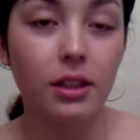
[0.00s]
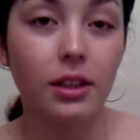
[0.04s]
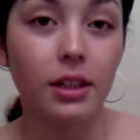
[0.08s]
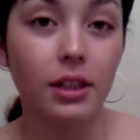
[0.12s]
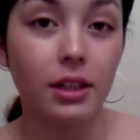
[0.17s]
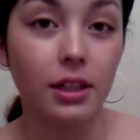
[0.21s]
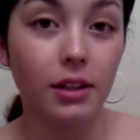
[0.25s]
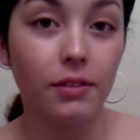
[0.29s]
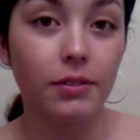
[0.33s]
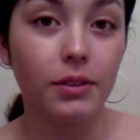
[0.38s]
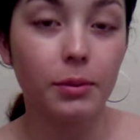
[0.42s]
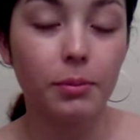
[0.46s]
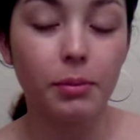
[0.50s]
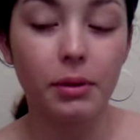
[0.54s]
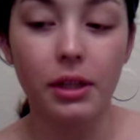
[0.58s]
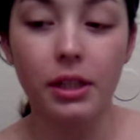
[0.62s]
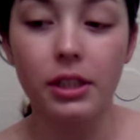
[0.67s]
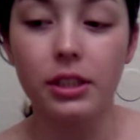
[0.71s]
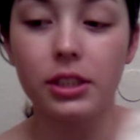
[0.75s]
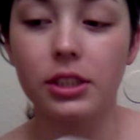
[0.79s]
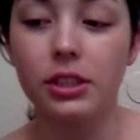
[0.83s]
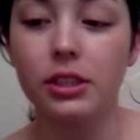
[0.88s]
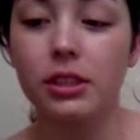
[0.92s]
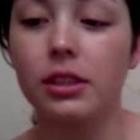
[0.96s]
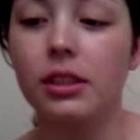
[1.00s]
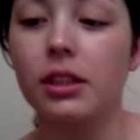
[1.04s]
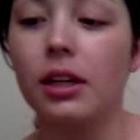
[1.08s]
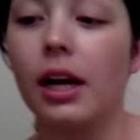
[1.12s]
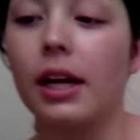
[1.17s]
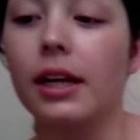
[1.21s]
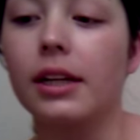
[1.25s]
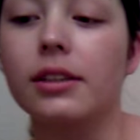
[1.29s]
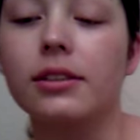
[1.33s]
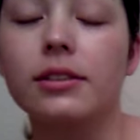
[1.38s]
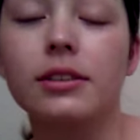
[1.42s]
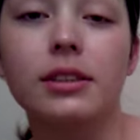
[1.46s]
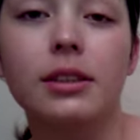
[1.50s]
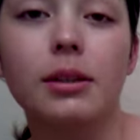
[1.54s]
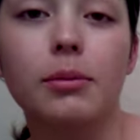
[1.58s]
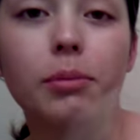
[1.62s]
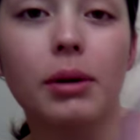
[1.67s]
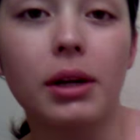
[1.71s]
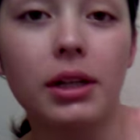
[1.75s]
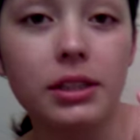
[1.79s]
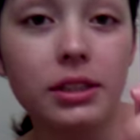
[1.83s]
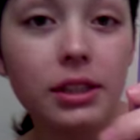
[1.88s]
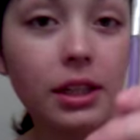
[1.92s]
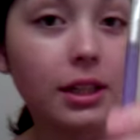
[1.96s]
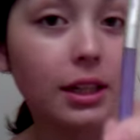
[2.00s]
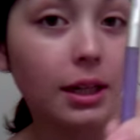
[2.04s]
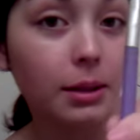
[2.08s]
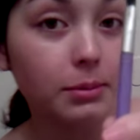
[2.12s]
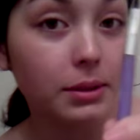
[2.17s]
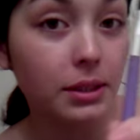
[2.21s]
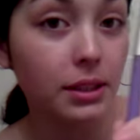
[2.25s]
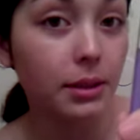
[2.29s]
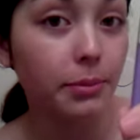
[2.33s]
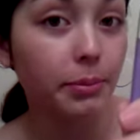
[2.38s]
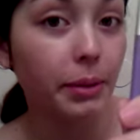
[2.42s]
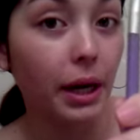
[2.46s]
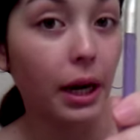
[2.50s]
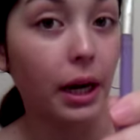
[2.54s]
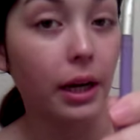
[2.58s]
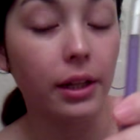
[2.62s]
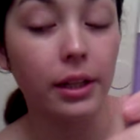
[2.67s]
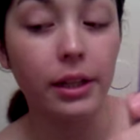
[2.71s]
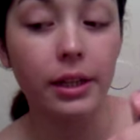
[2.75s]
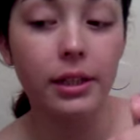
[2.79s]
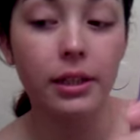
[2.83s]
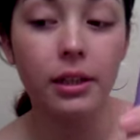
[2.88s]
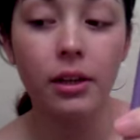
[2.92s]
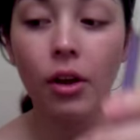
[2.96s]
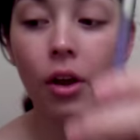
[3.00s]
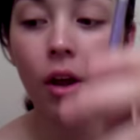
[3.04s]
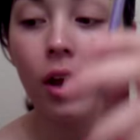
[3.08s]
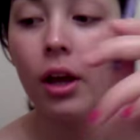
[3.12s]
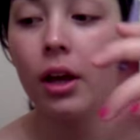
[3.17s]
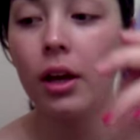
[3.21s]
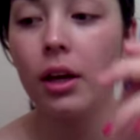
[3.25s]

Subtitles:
Clean off the brush. I use the brush that comes in the palette.